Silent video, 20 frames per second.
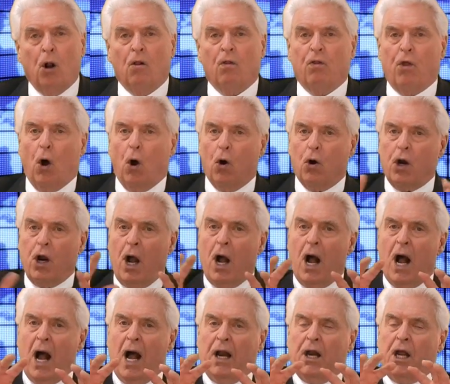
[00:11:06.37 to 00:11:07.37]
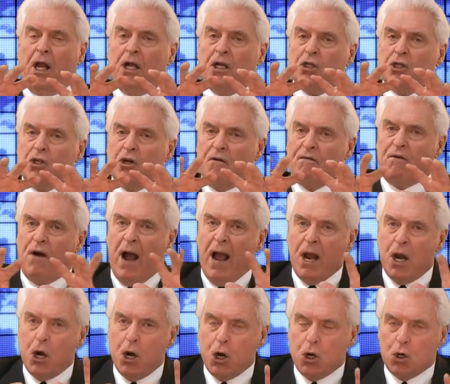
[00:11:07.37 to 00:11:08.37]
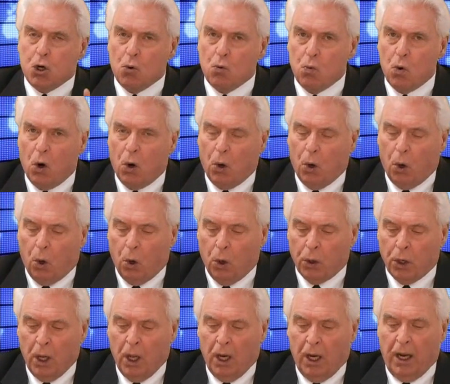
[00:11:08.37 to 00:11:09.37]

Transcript: though God has divided the world